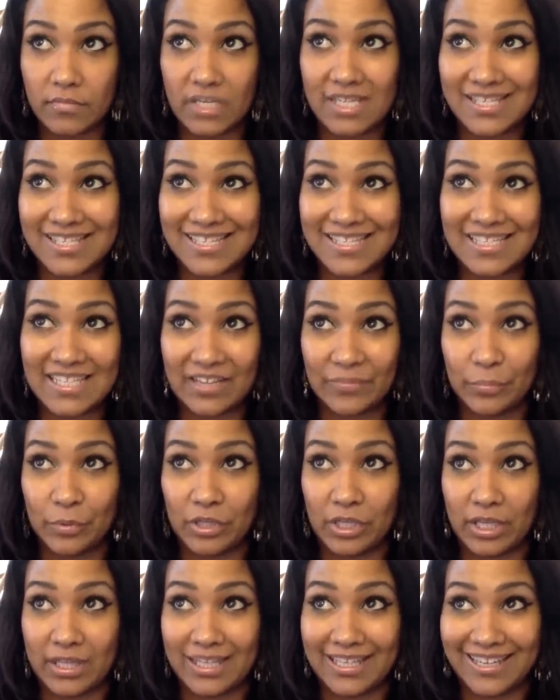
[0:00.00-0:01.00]
since they
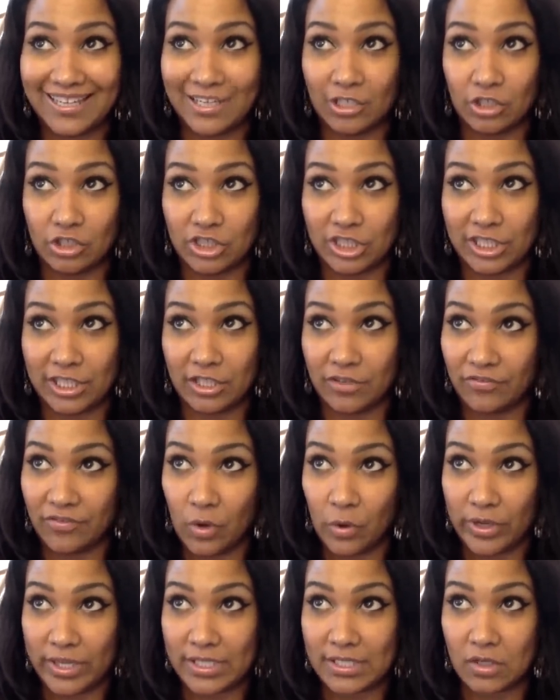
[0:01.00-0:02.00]
put the energy and the
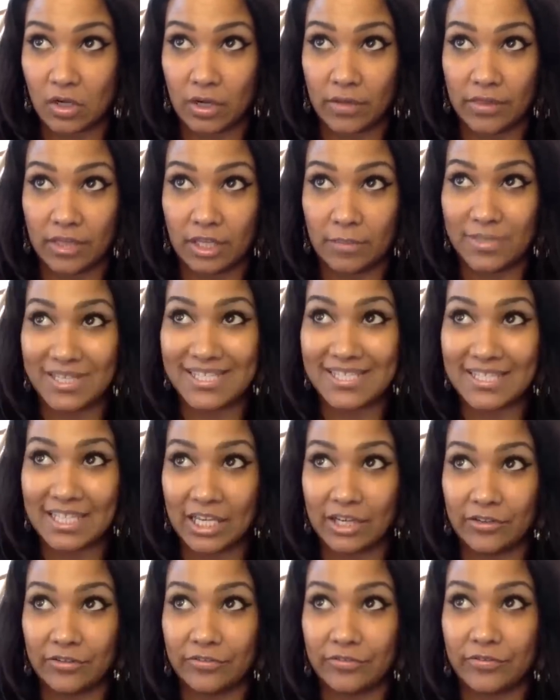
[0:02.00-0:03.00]
focus on them
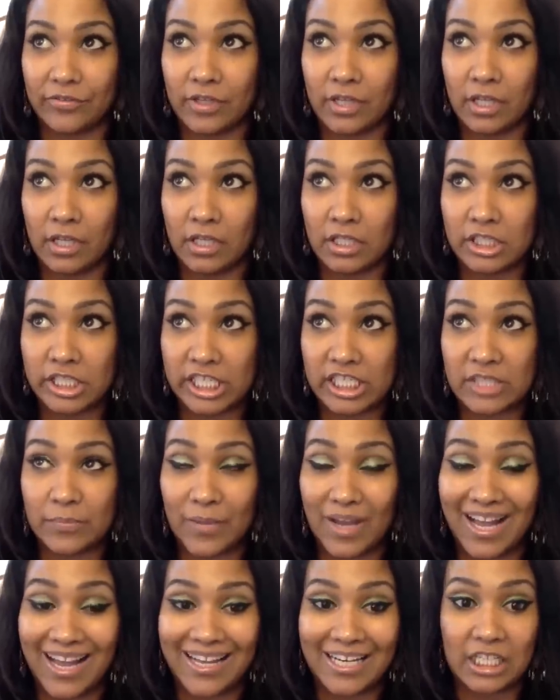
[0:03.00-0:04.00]
instead of chasing
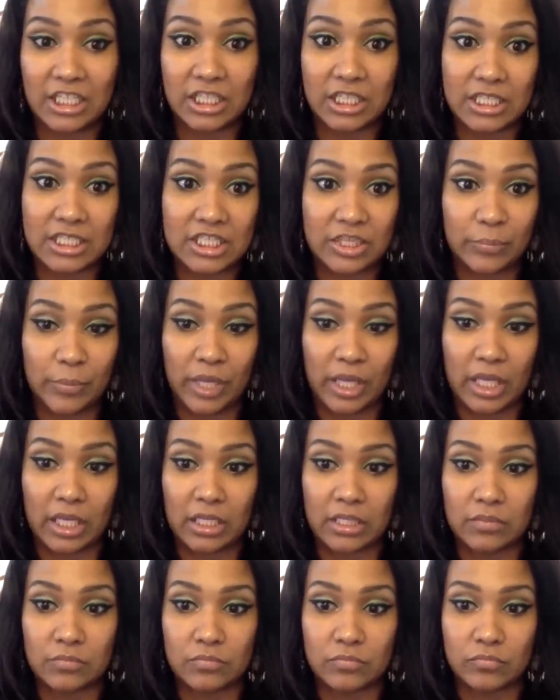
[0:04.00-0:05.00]
behind a dusty
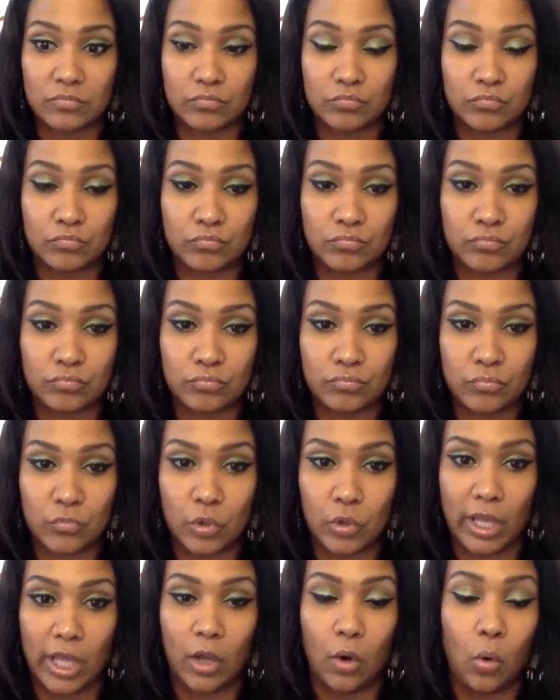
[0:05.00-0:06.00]
man.
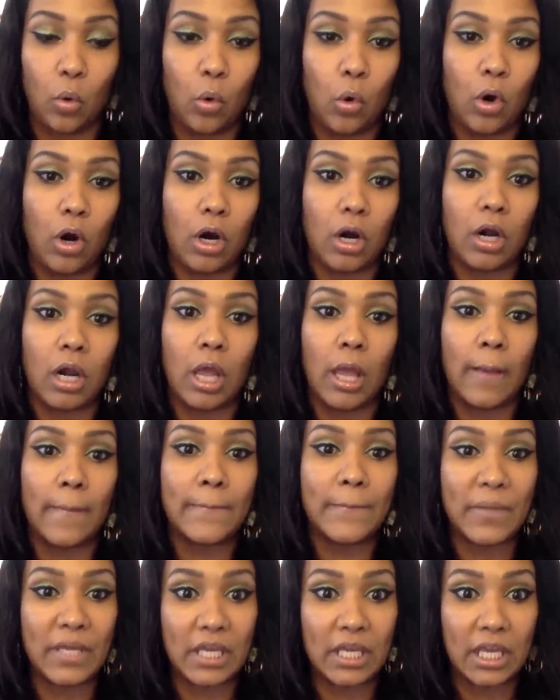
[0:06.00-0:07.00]
Okay, or
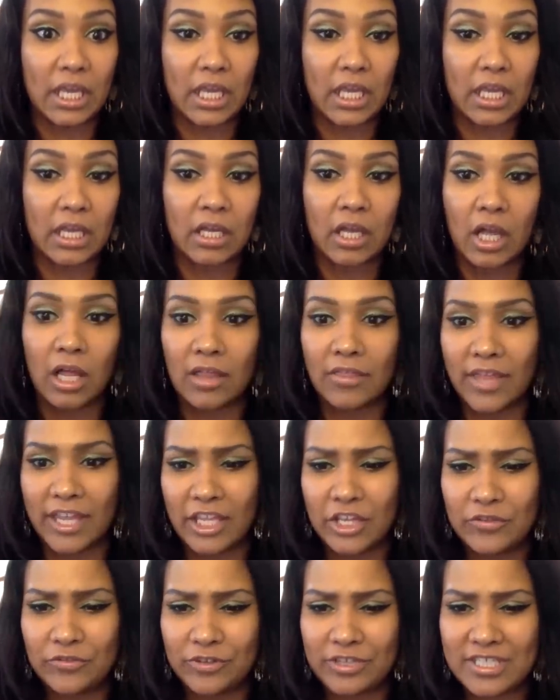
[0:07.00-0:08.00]
being
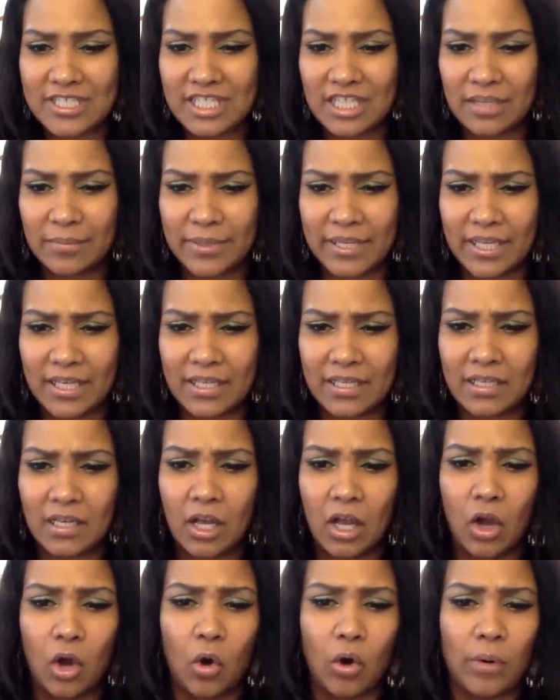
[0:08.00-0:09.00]
thank you for subbing,
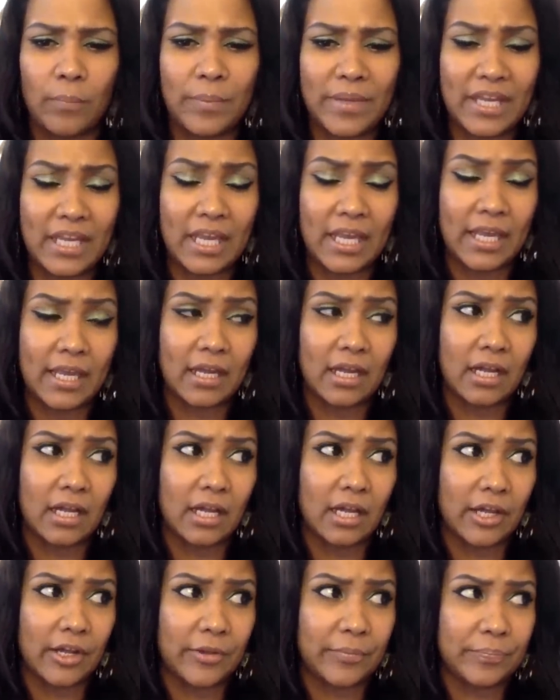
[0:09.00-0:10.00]
or being
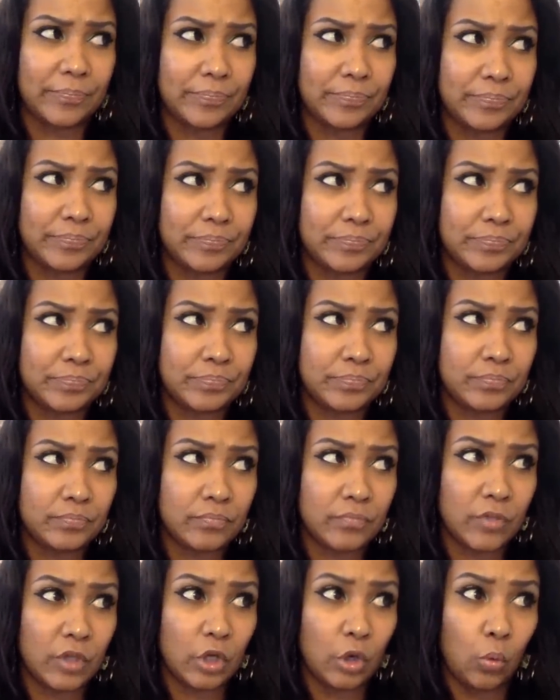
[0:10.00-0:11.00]
um,
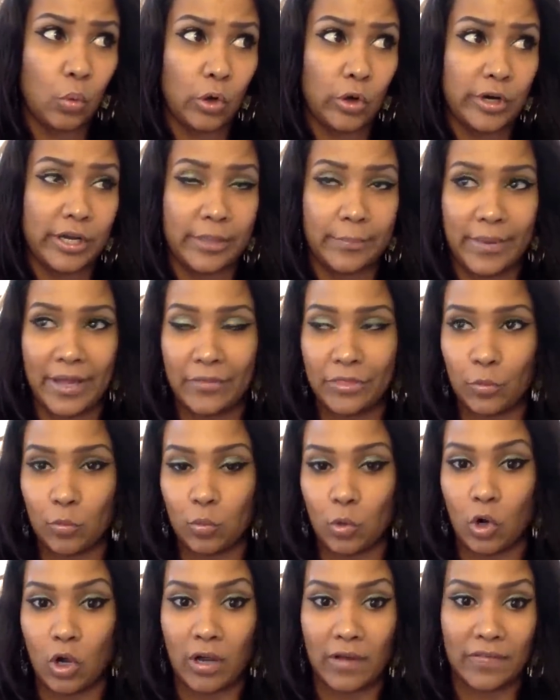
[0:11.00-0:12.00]
you know worried about the
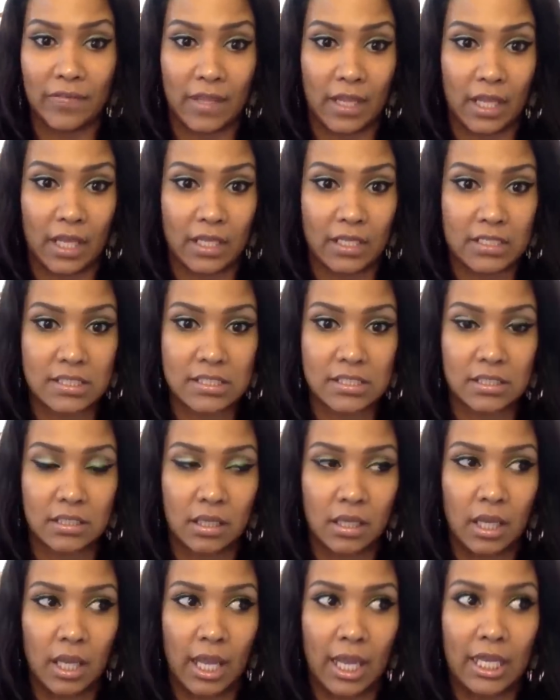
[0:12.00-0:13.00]
wrong things
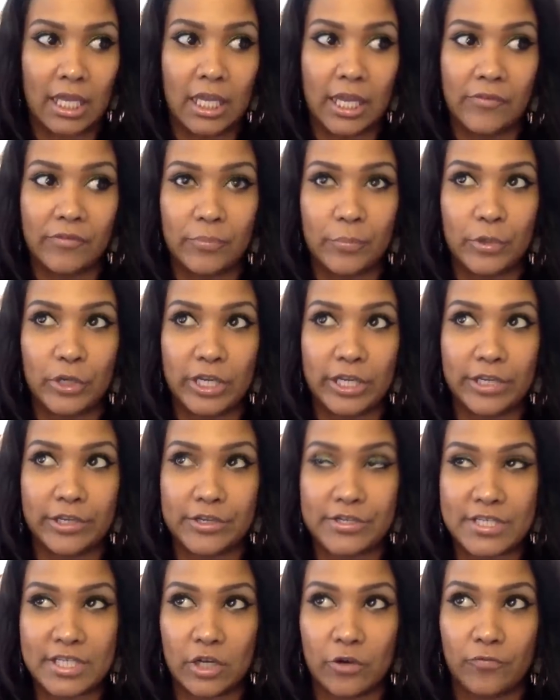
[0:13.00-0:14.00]
and never putting
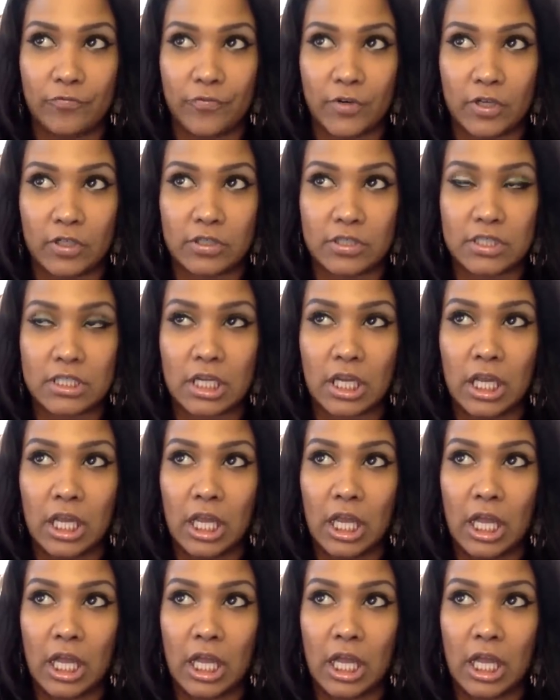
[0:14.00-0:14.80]
yourself first.